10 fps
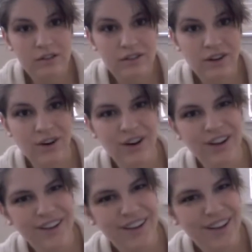So
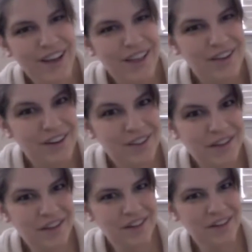the drugs
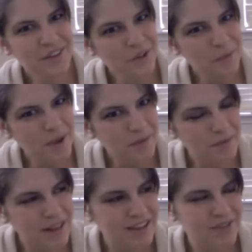make you a little loopy,
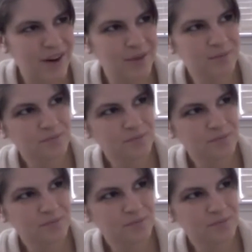but that's fine.